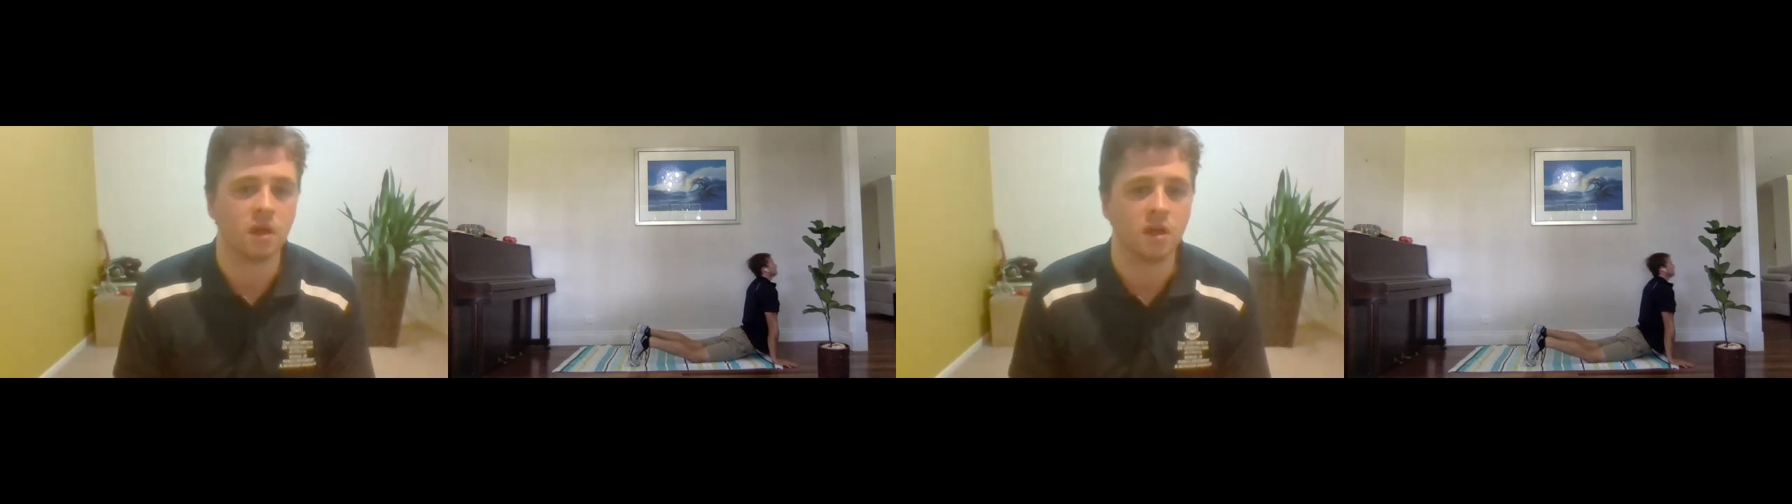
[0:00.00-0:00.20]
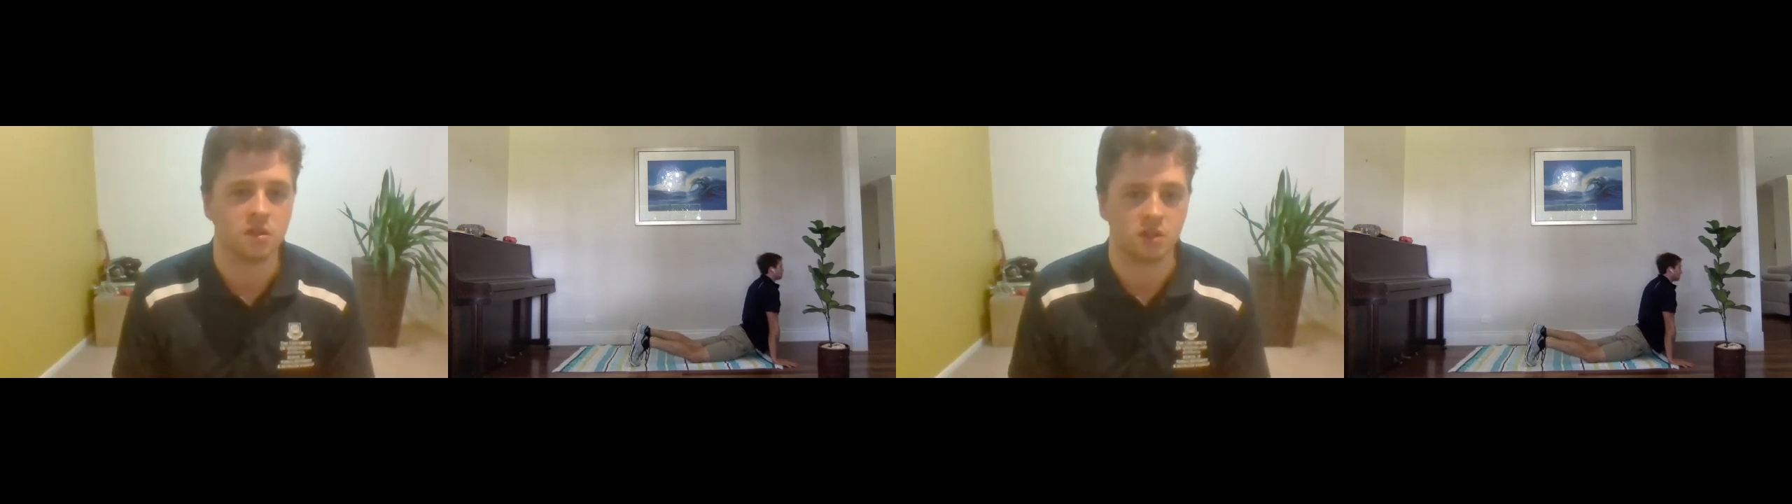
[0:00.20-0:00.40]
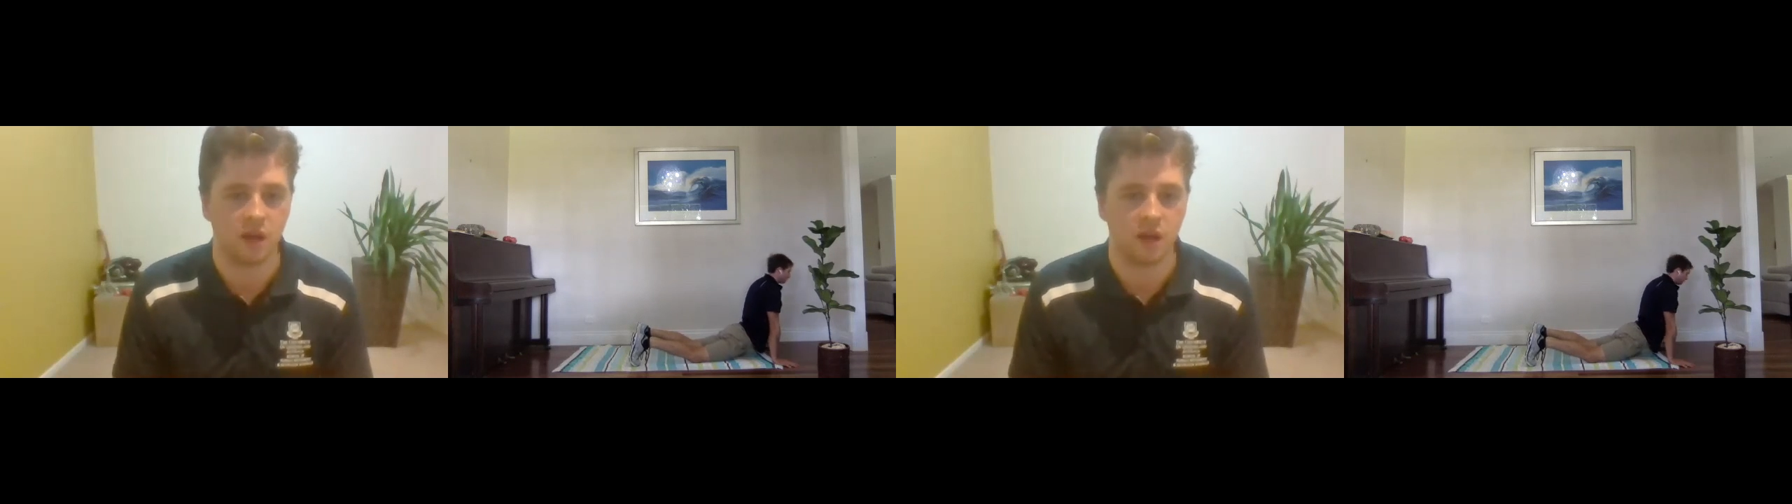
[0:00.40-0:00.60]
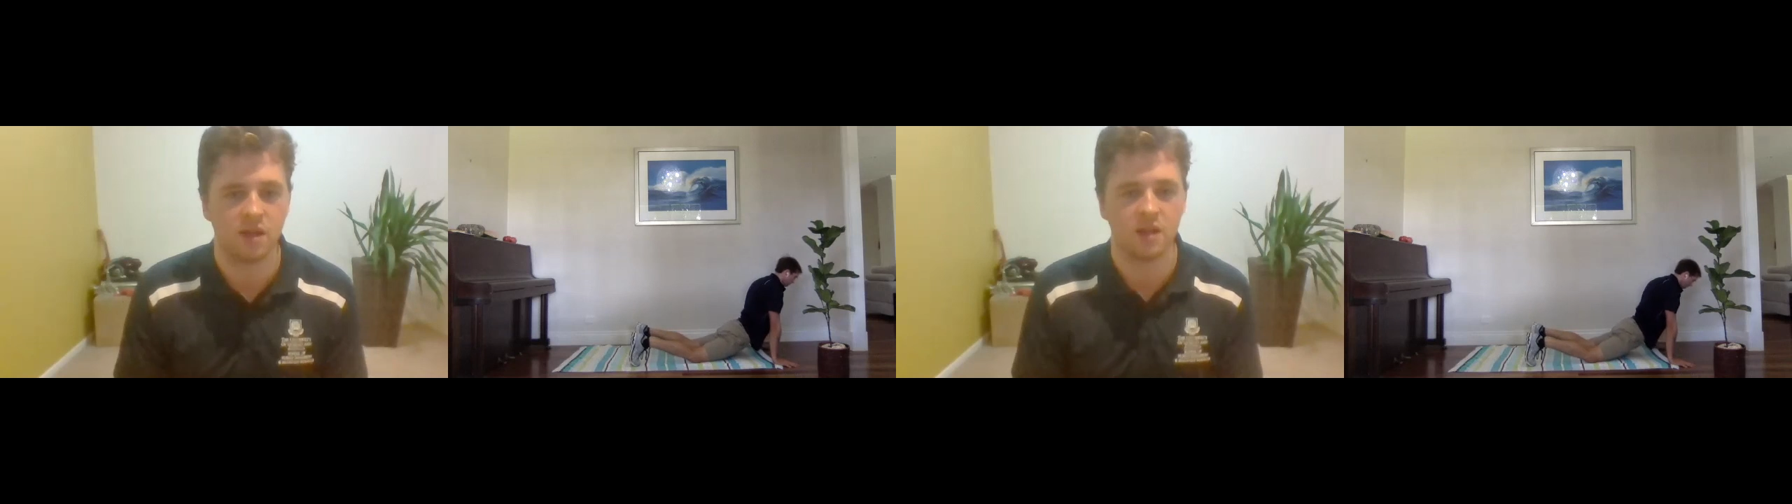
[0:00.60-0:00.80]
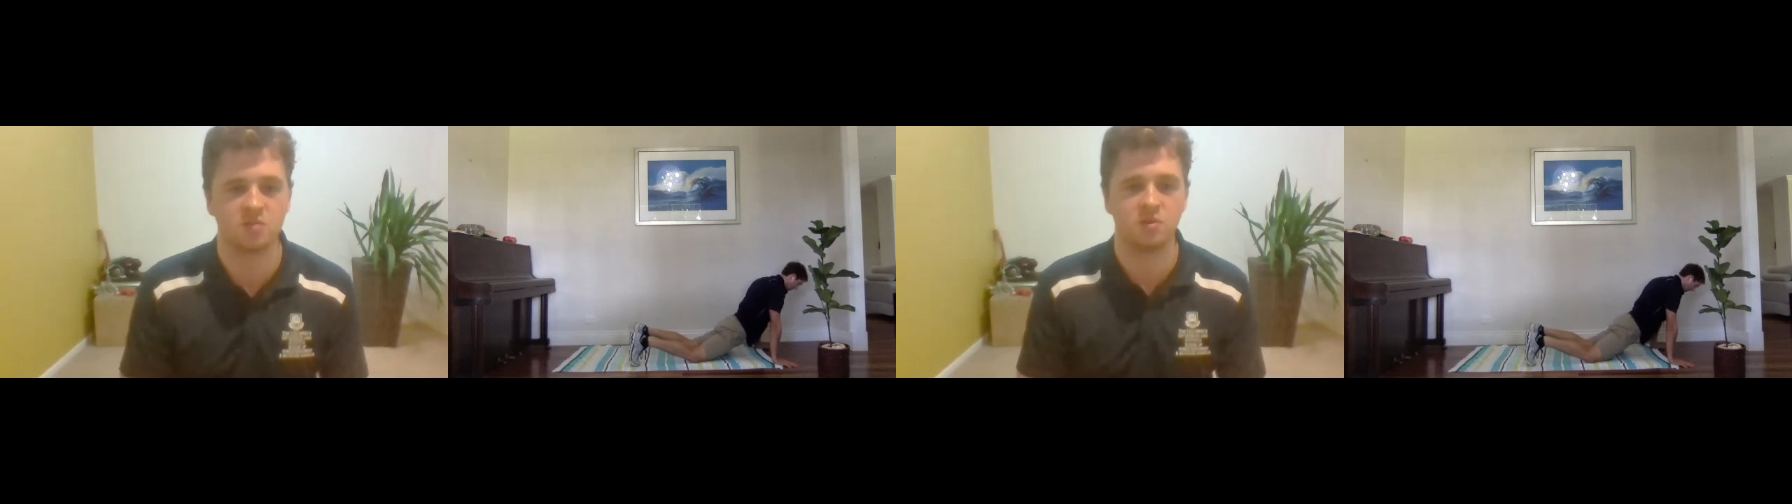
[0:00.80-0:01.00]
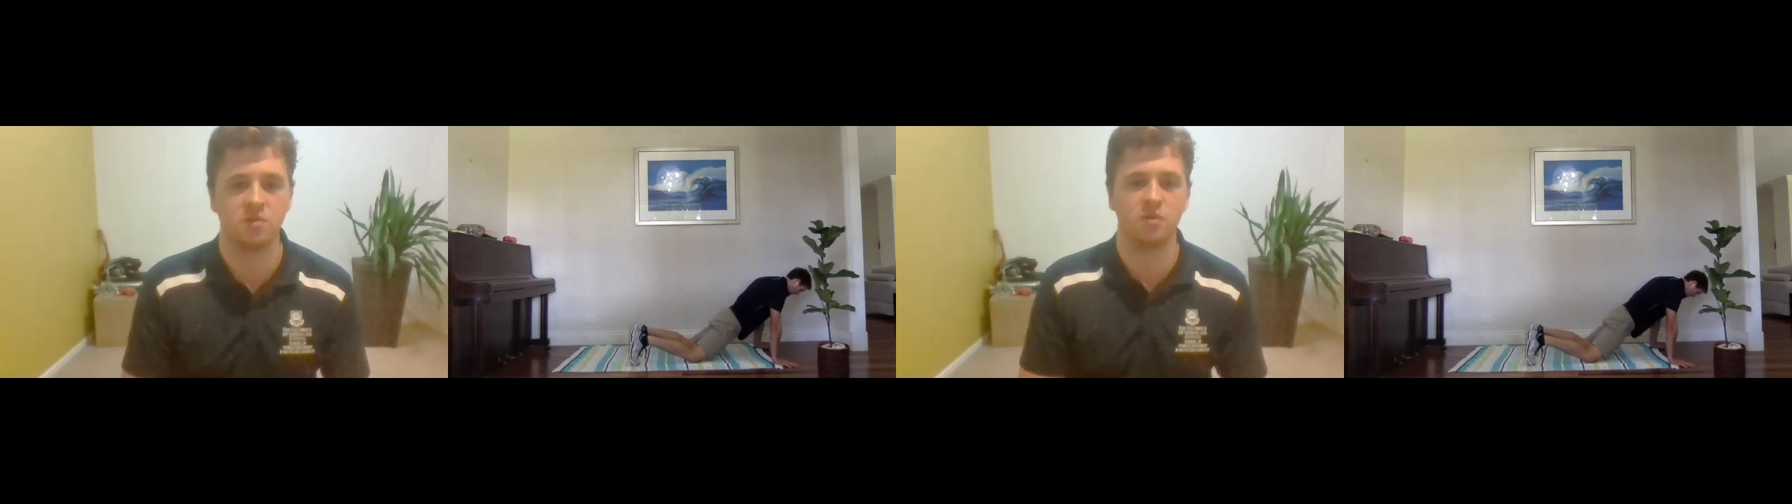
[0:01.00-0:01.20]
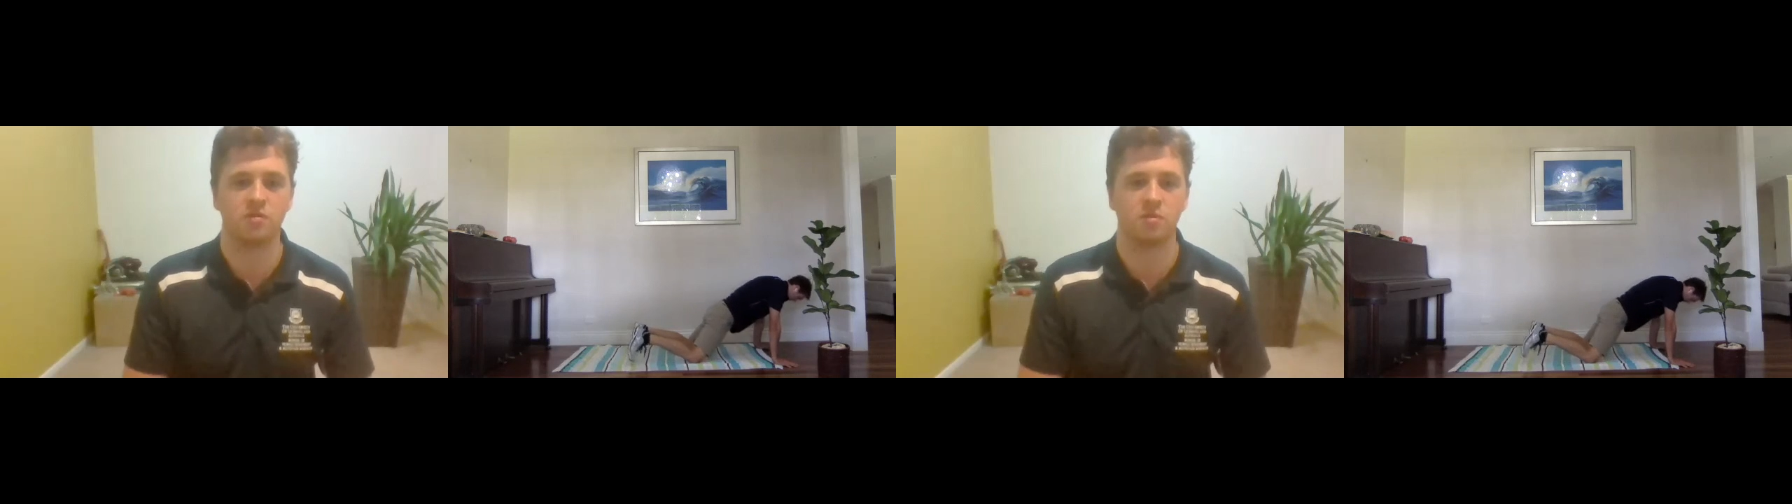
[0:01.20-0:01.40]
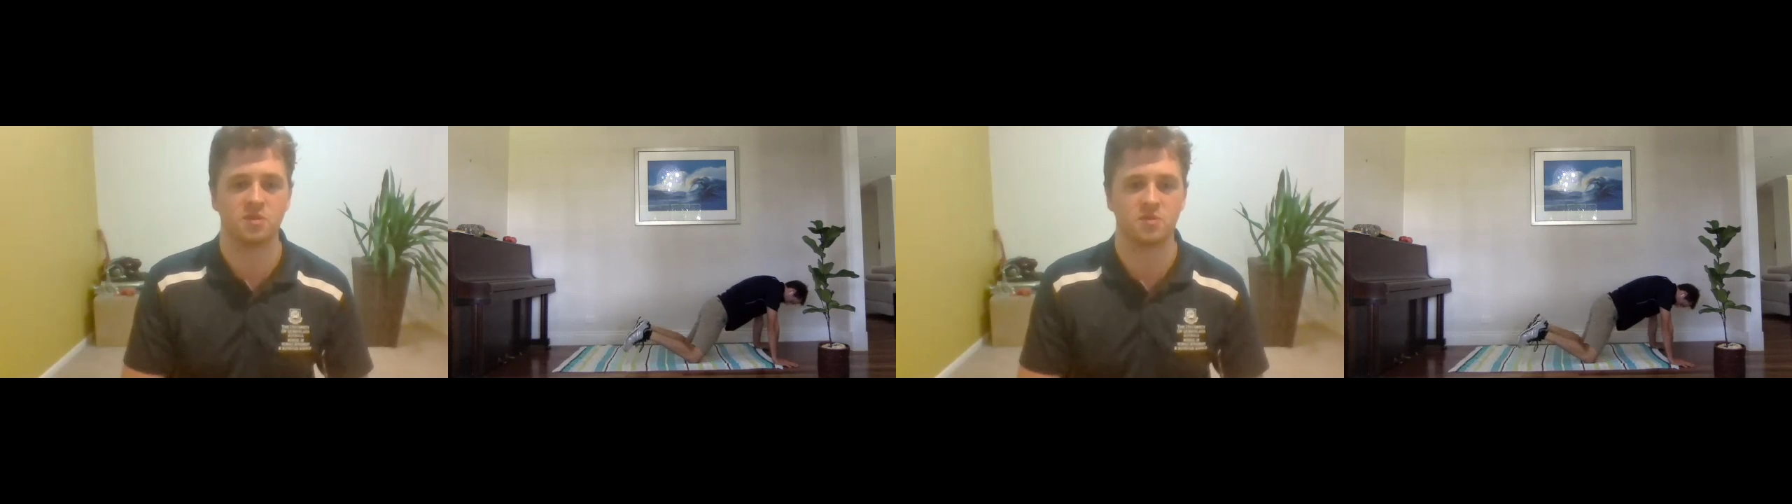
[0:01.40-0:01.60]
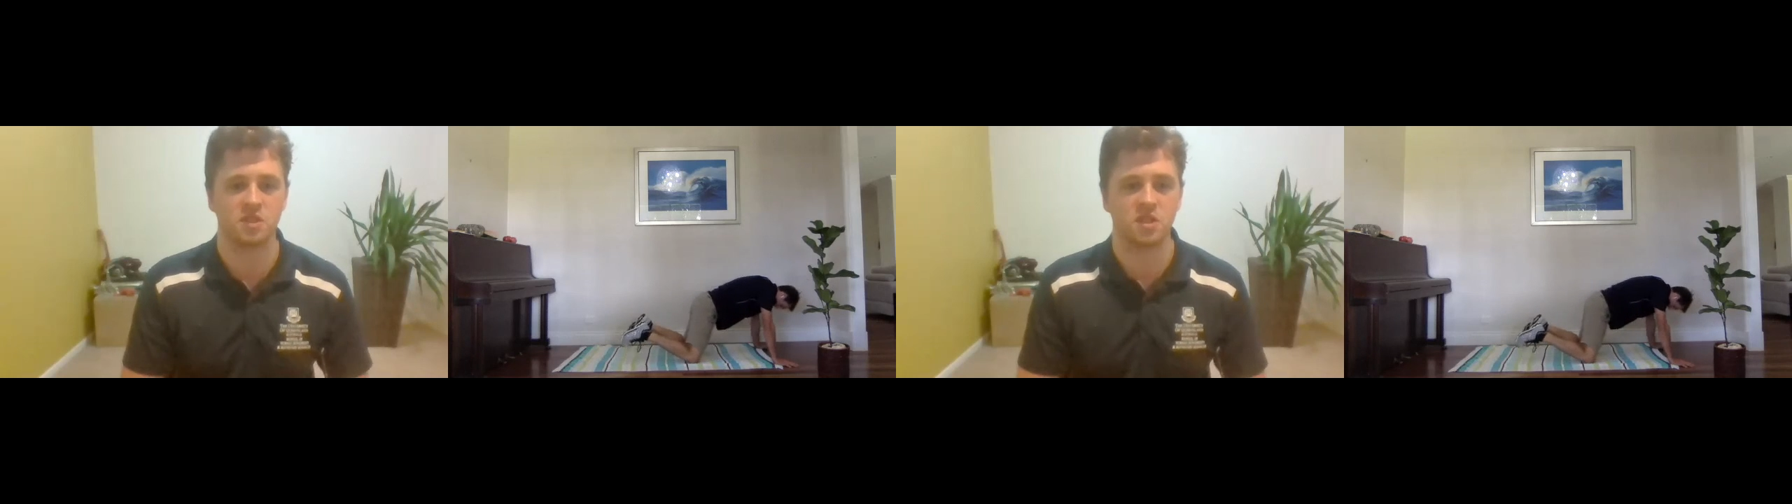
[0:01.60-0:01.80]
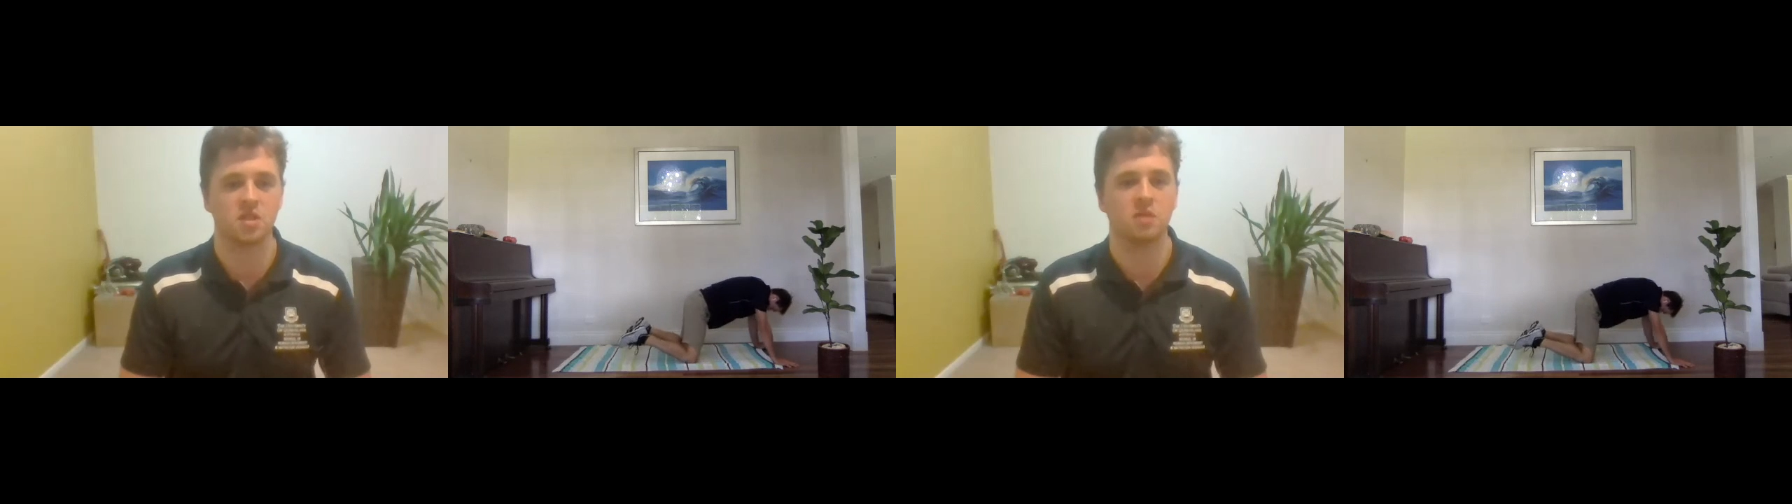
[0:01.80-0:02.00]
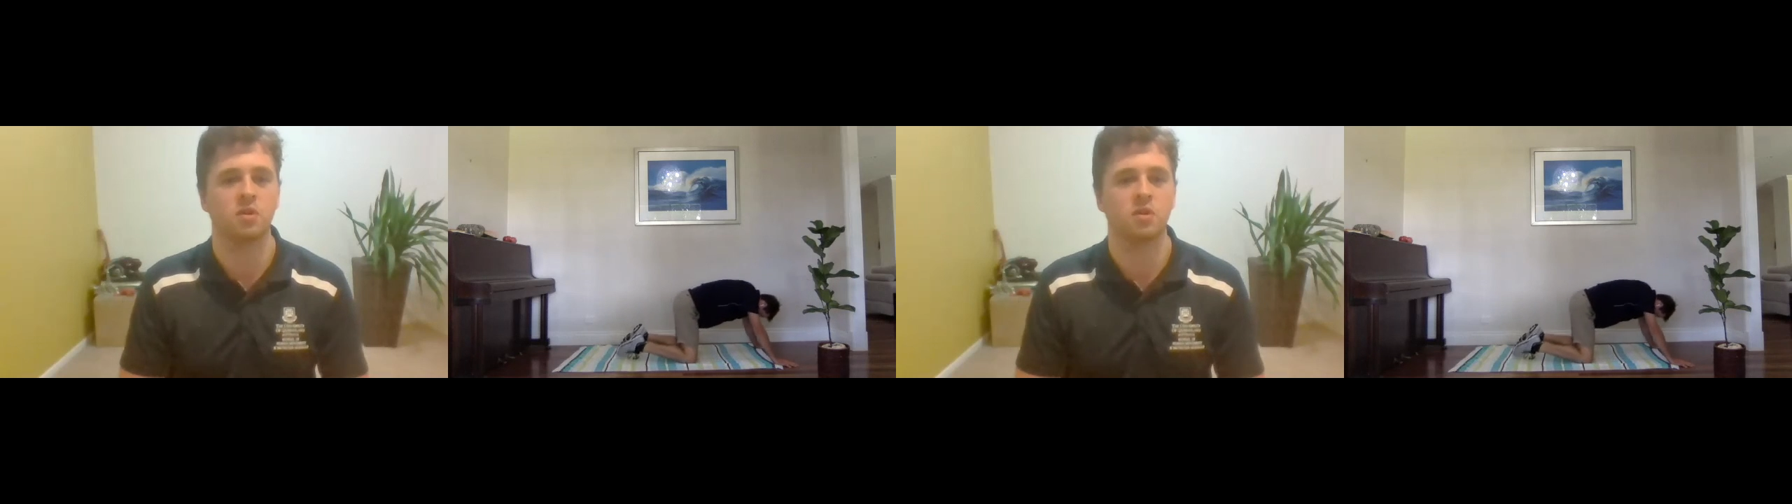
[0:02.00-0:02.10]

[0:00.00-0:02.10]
So as we move from this position,